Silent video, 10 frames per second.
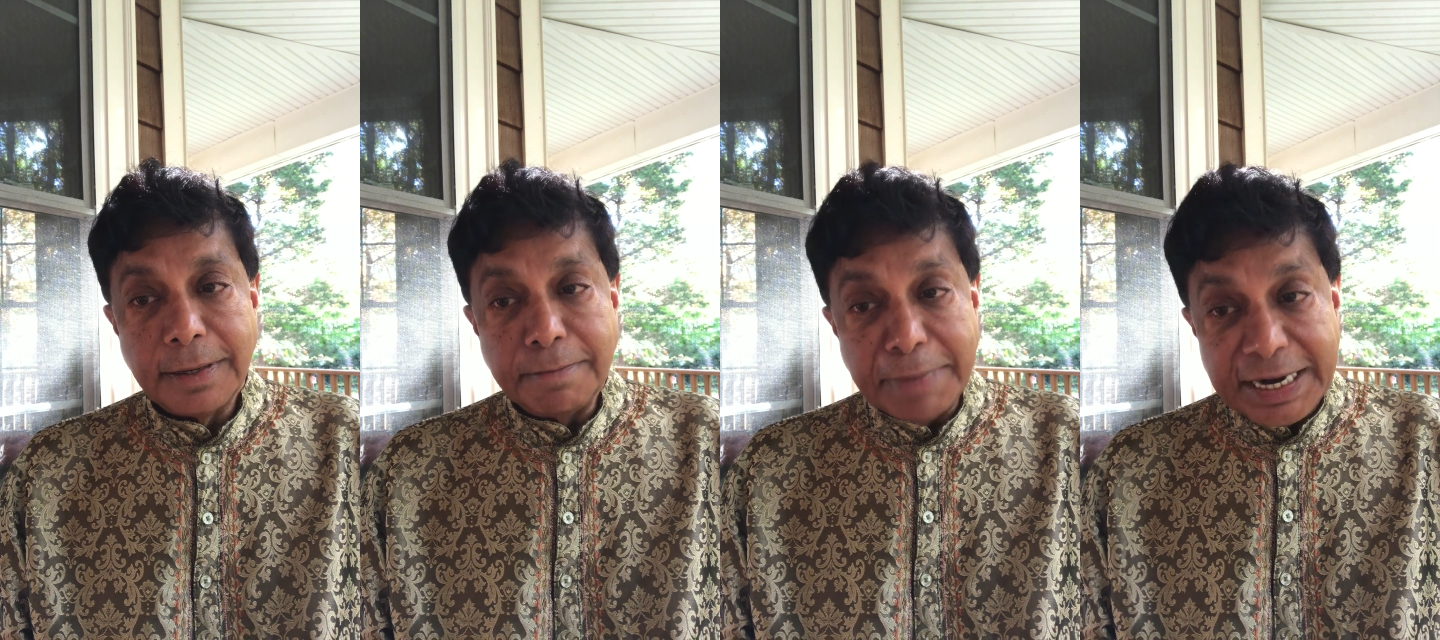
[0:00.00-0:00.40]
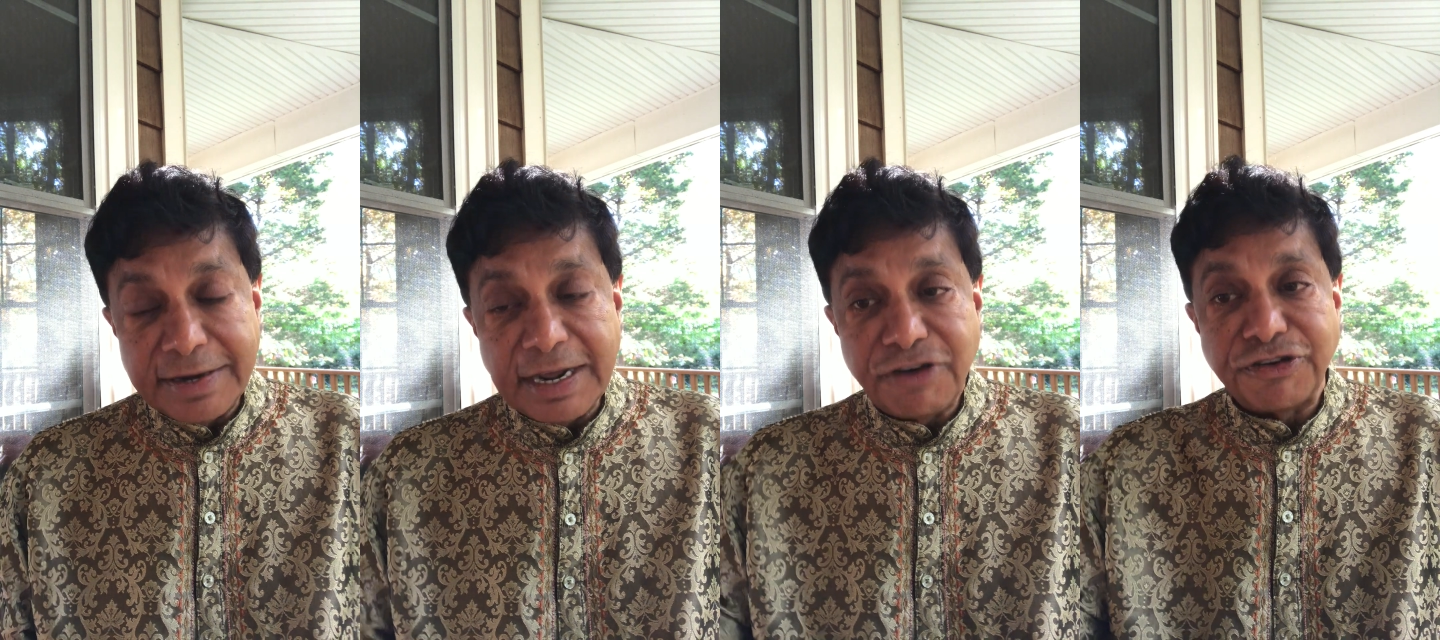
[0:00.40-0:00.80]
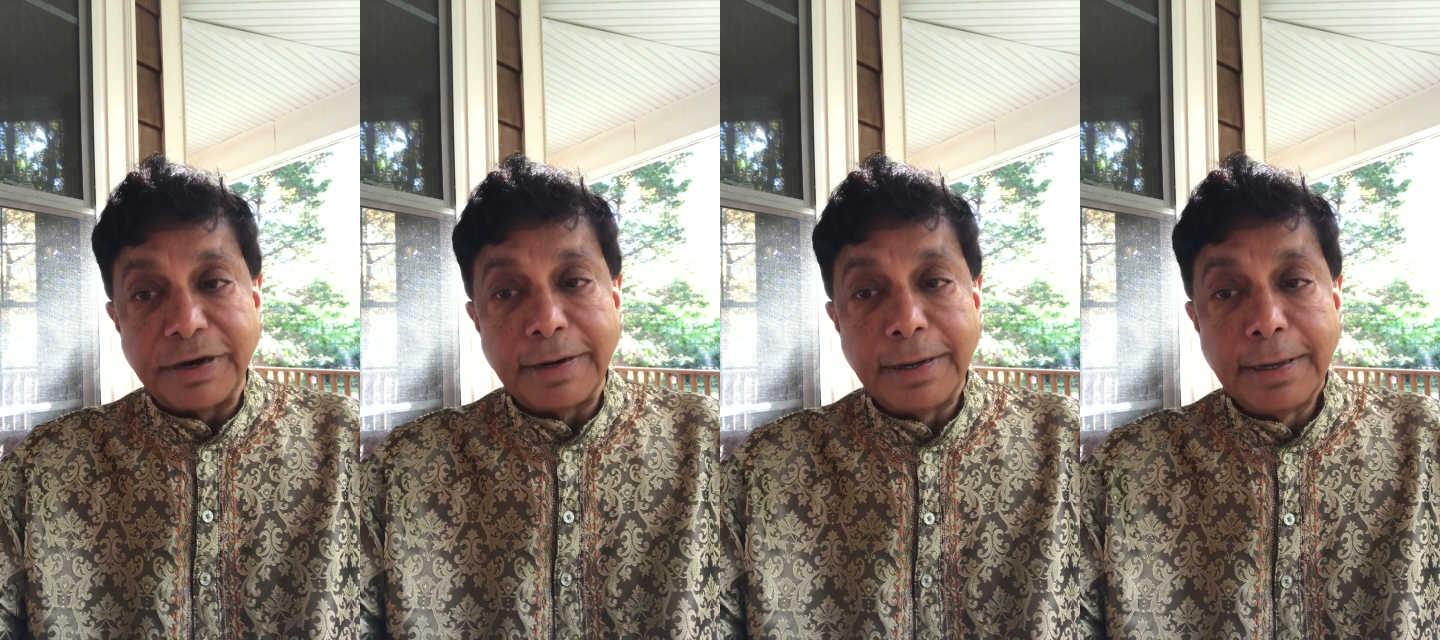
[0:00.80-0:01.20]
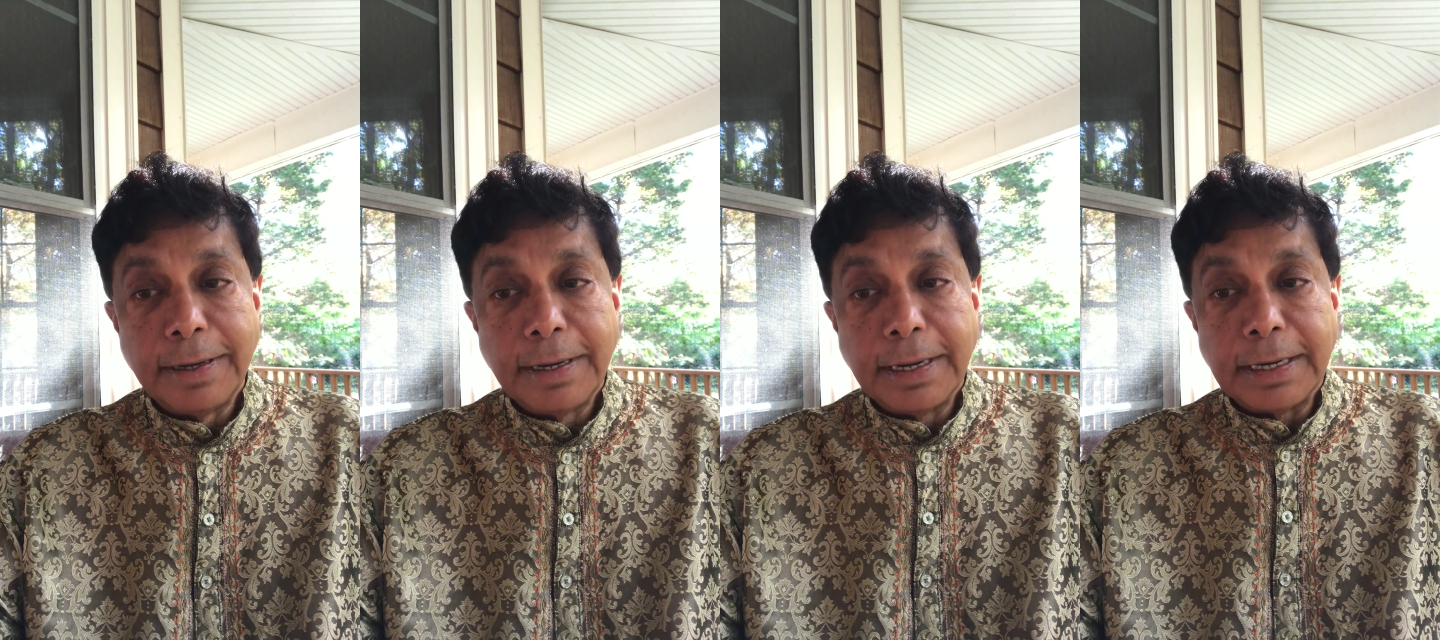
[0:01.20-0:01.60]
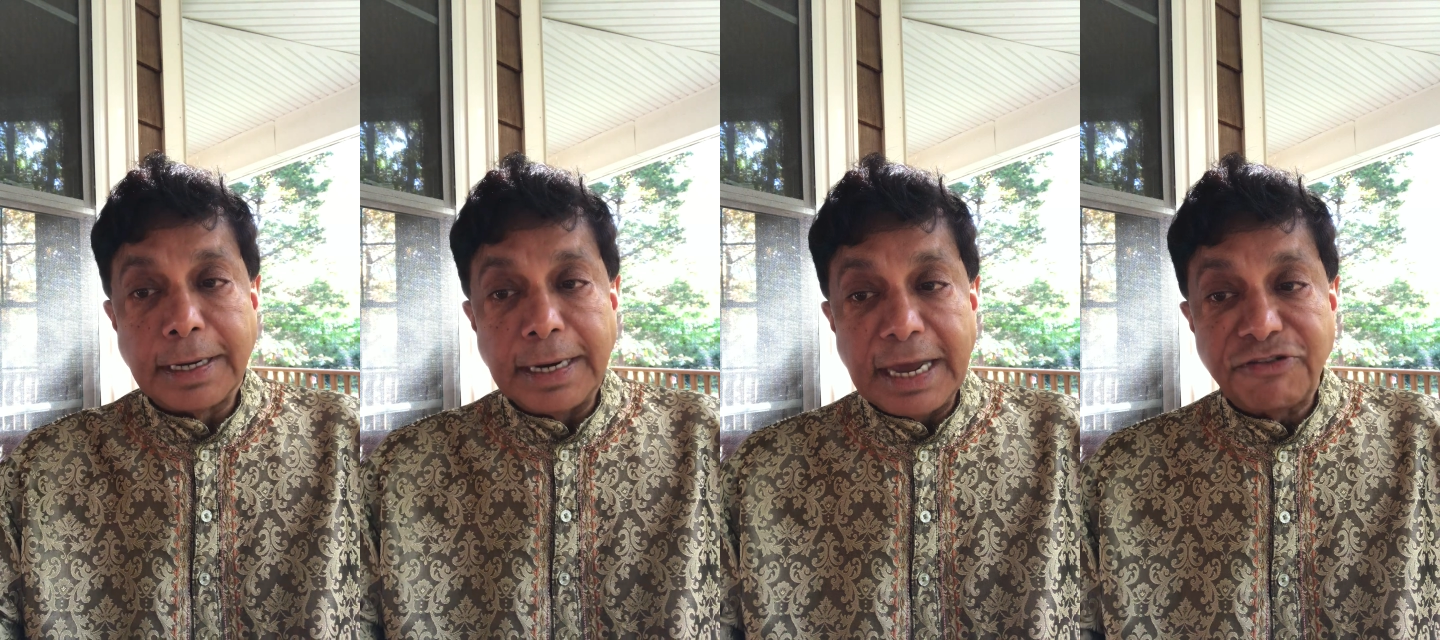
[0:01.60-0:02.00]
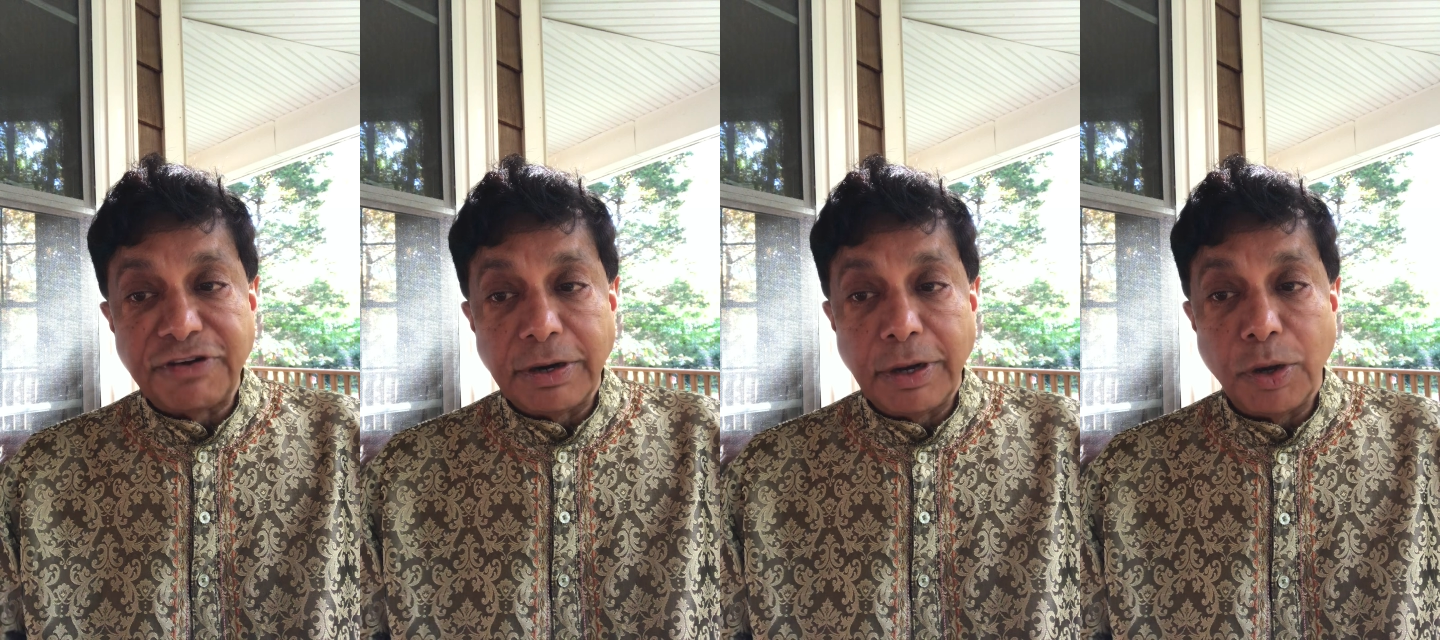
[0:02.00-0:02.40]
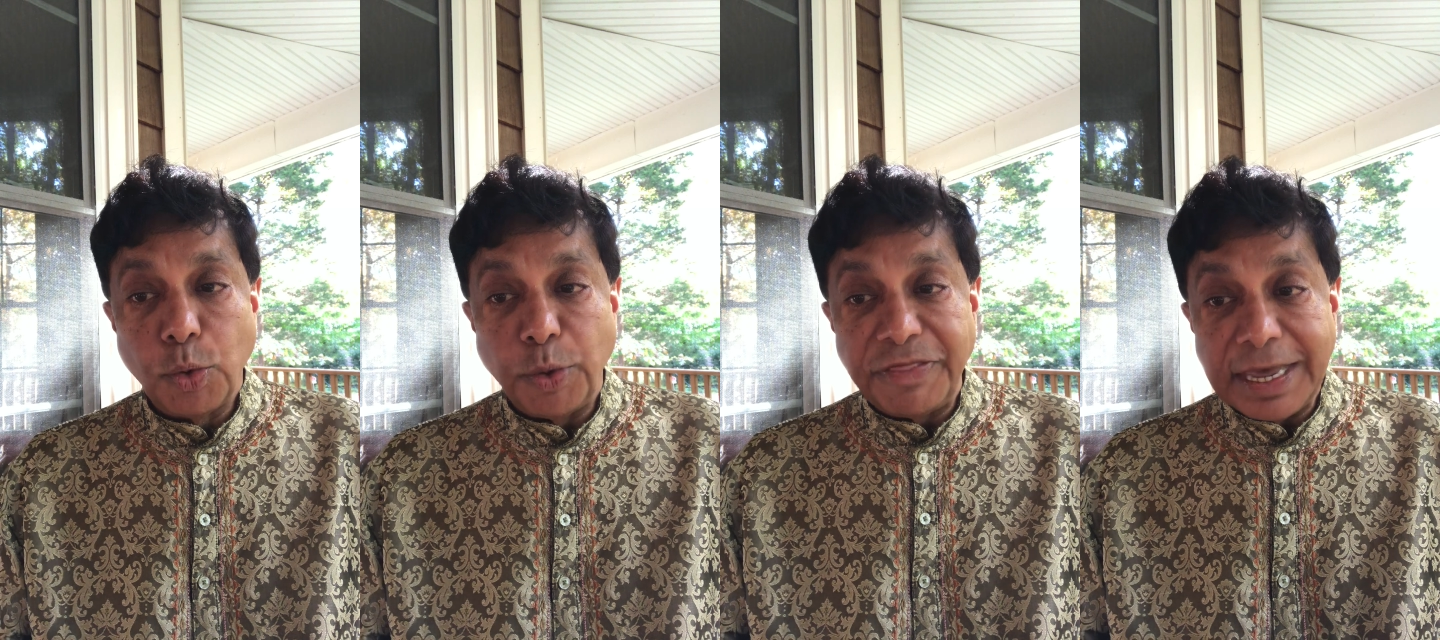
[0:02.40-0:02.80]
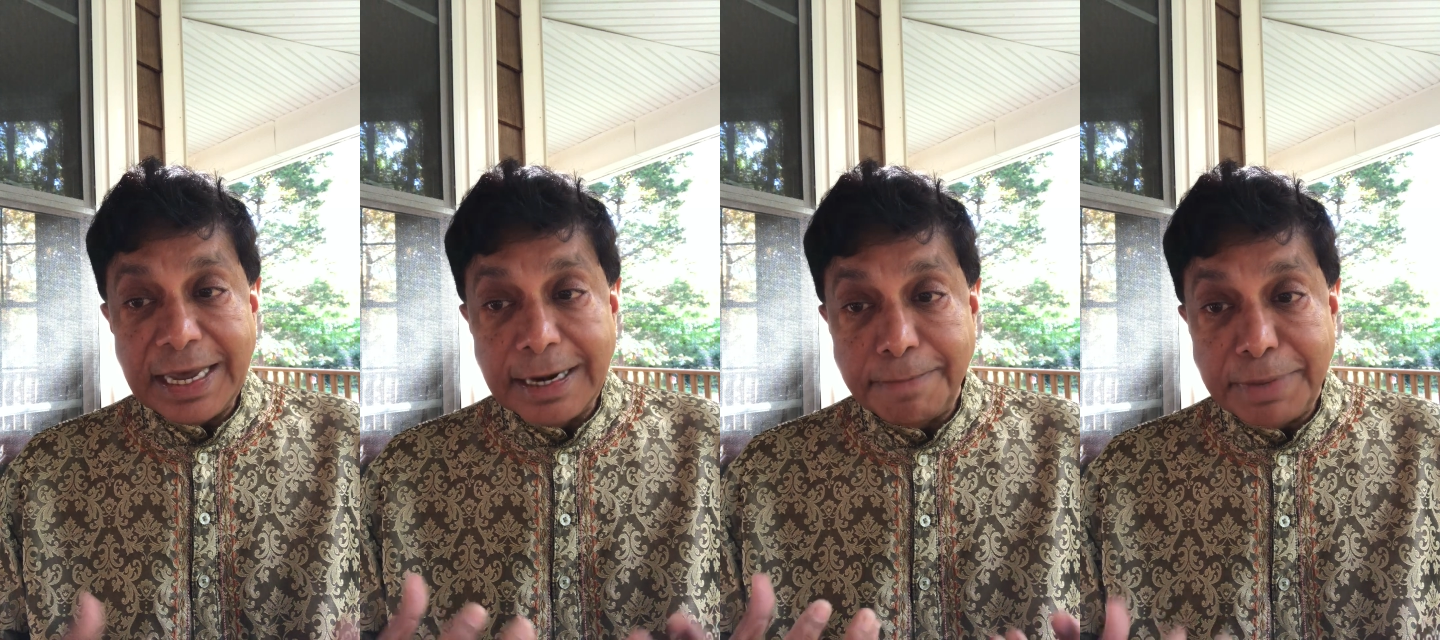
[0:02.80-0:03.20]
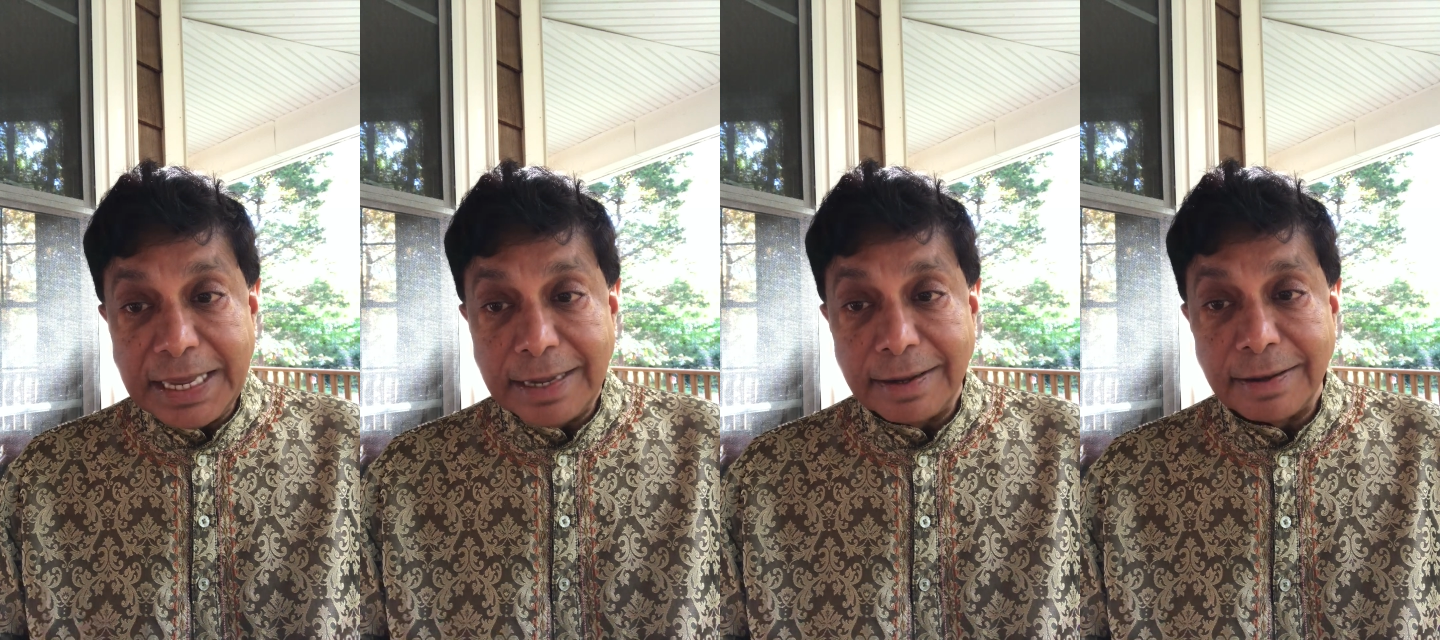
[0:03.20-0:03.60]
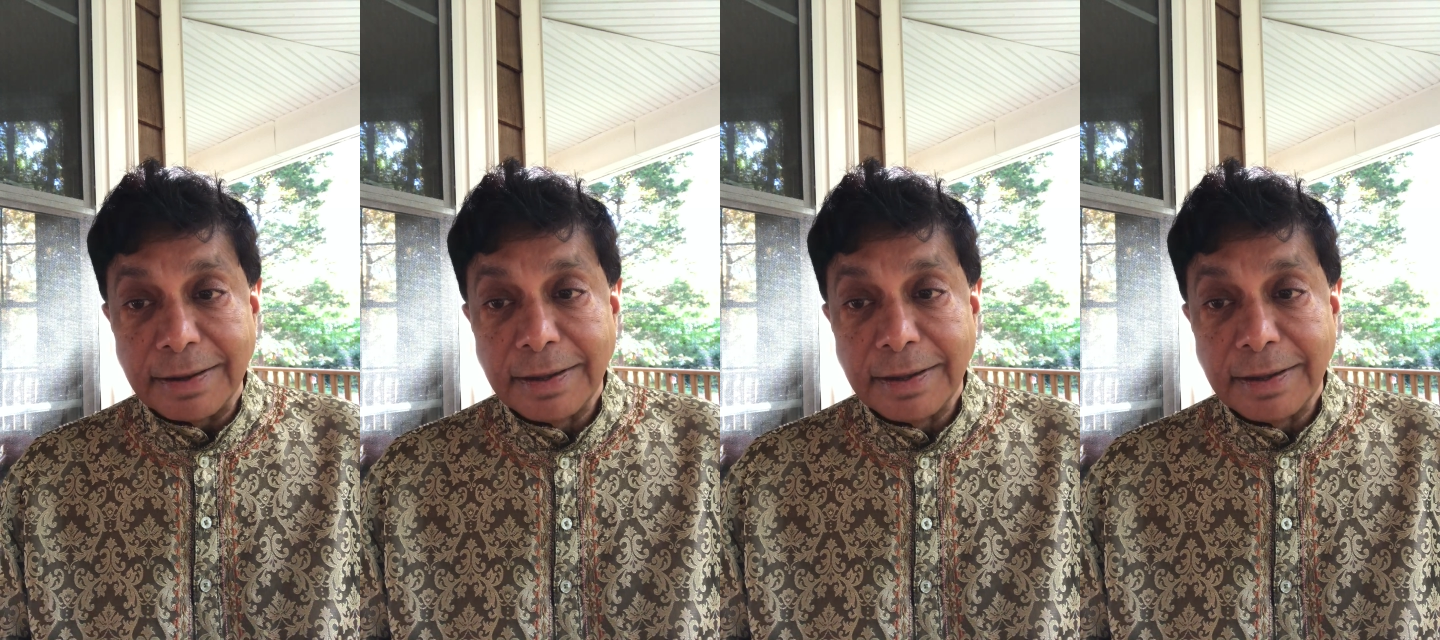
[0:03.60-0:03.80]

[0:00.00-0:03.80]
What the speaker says: Meditation, connection with the inner being,